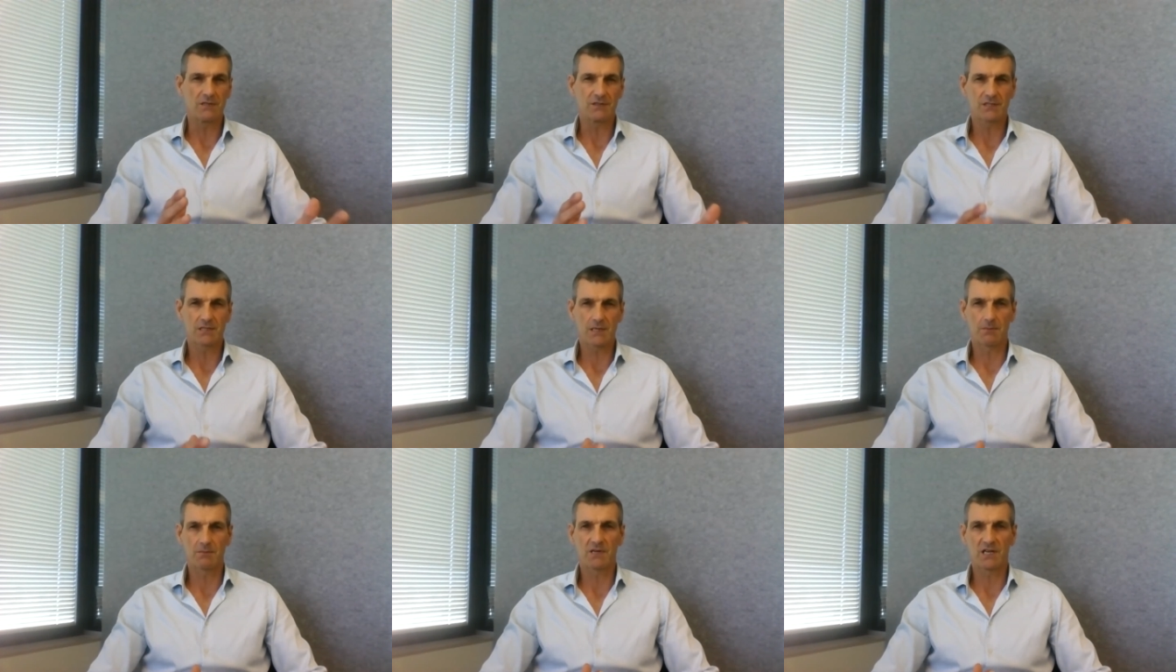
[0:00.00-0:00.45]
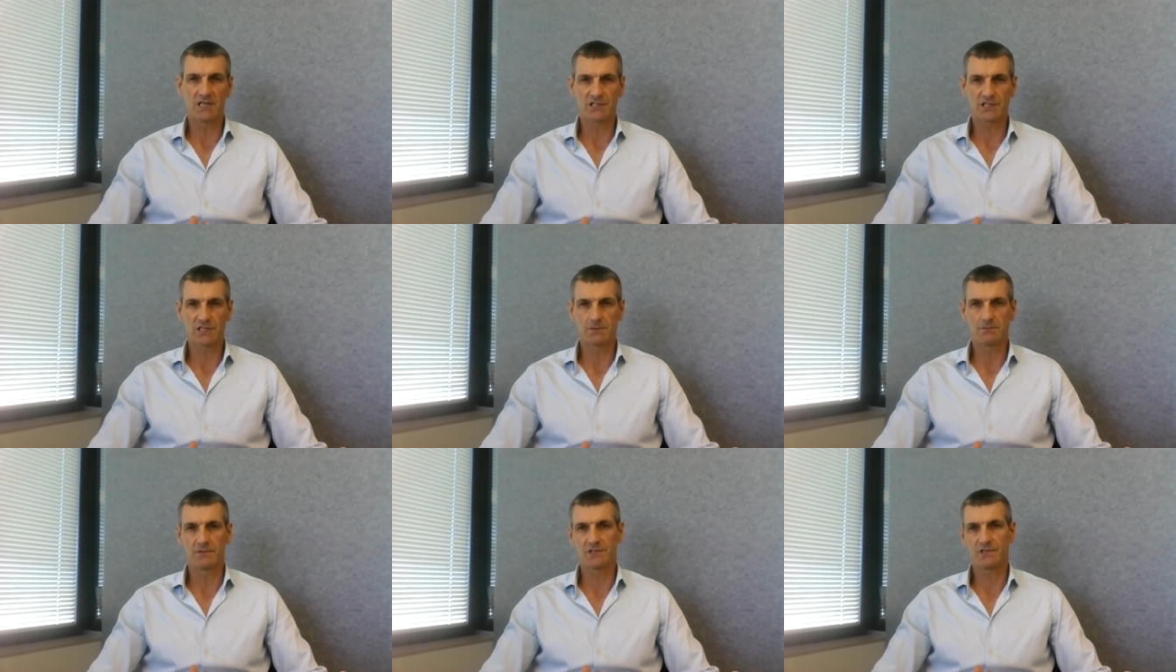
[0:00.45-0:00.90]
Some
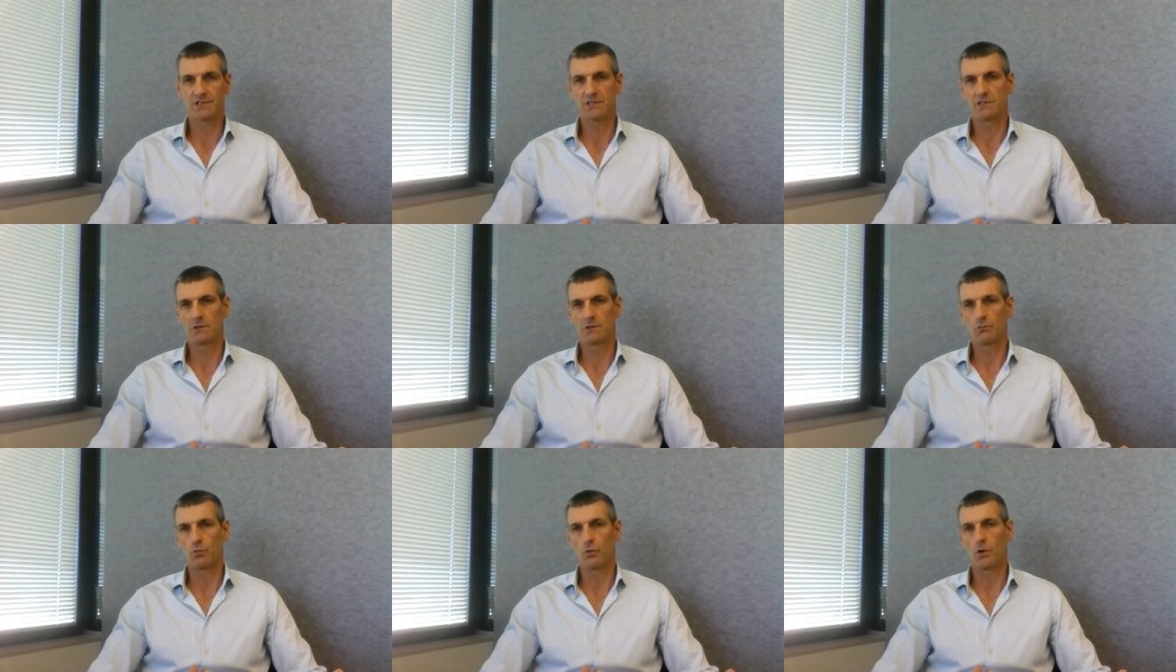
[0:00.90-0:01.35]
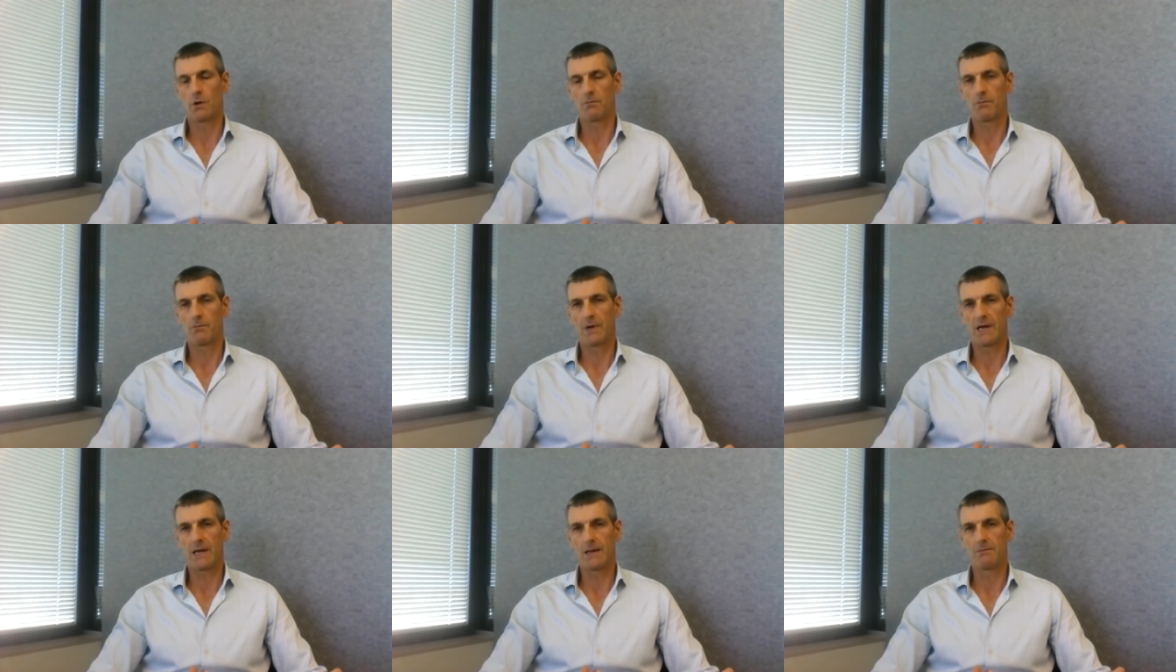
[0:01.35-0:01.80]
customers that want
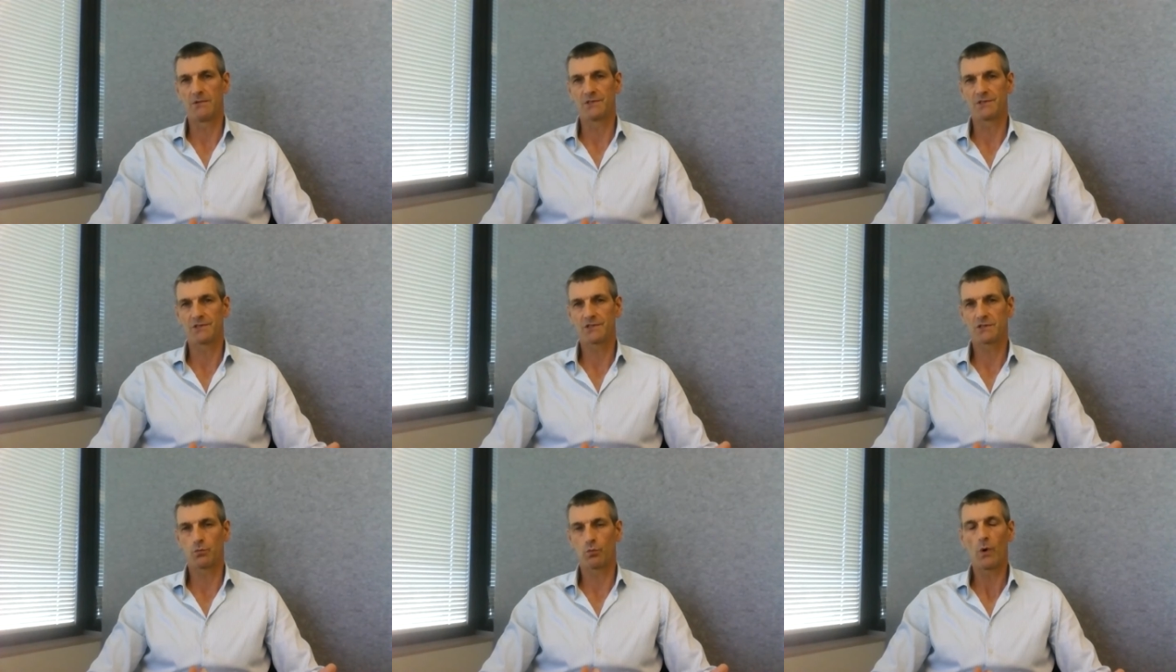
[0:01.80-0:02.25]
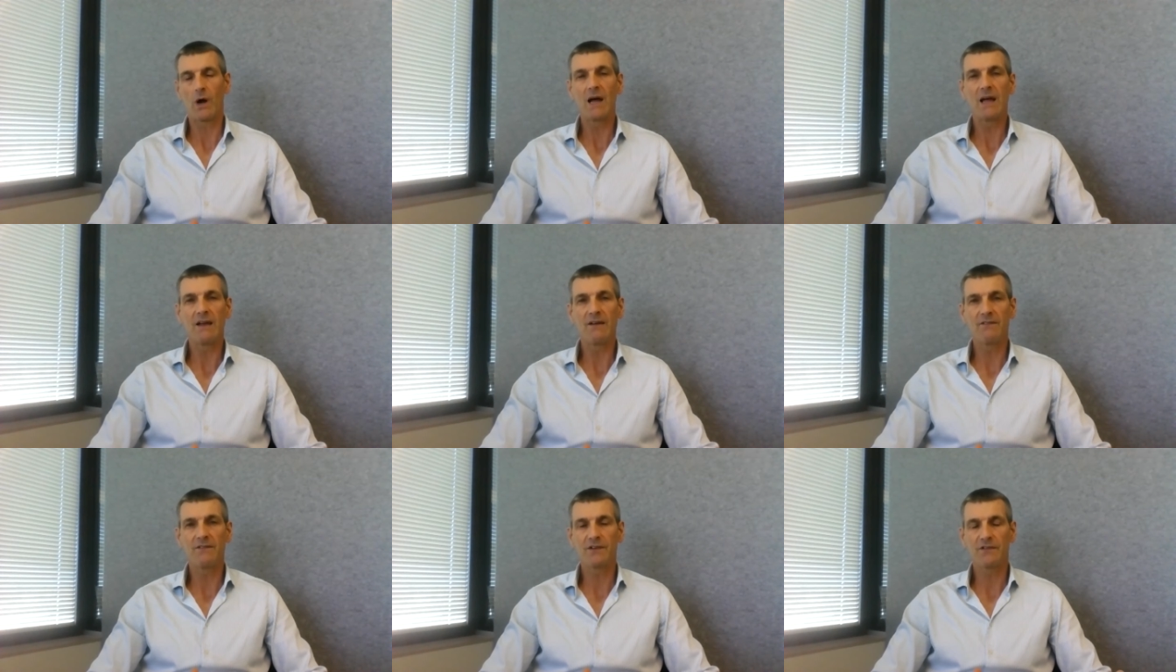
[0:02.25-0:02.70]
payments
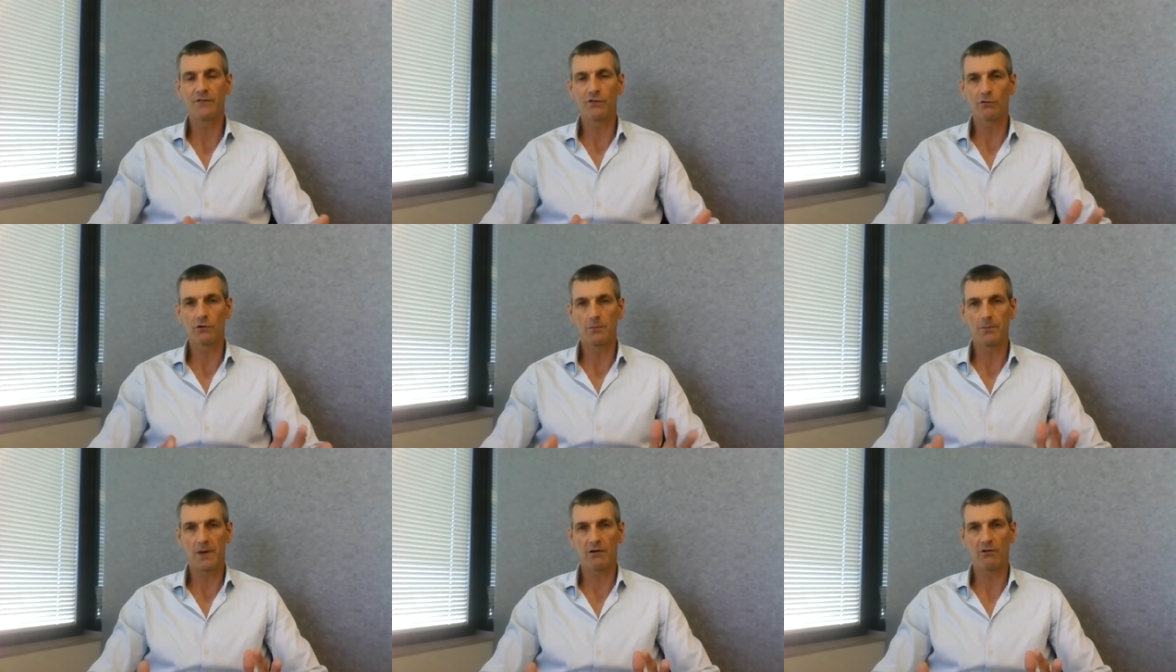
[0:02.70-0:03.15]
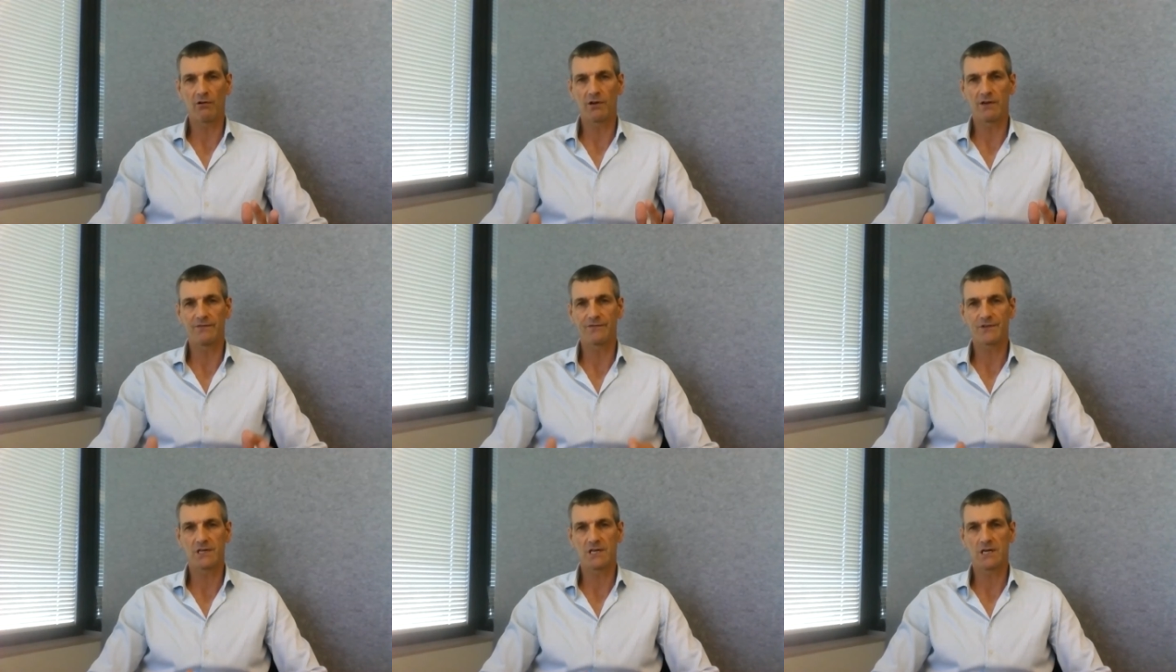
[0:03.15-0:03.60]
waived for a period
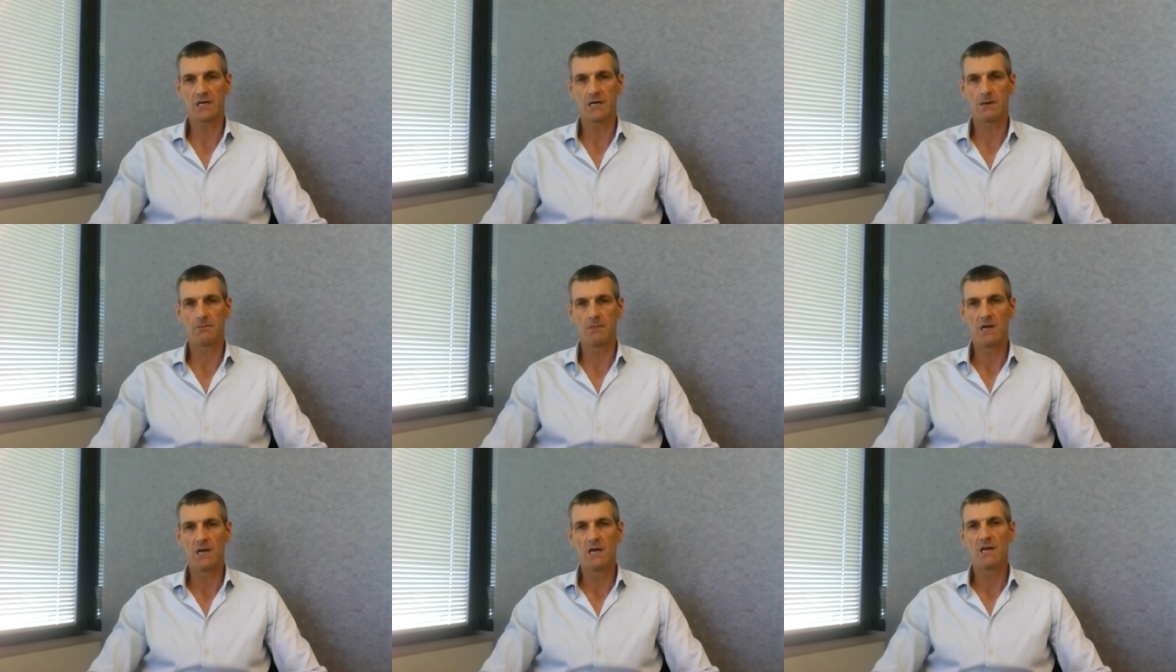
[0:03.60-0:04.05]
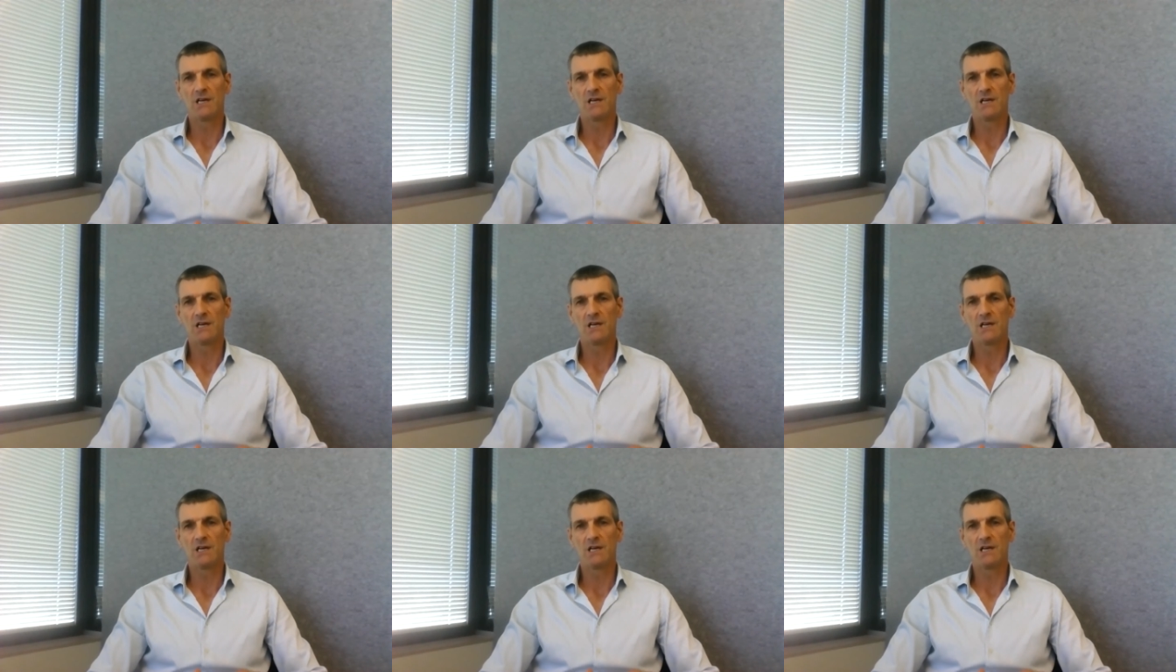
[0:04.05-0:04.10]
of time,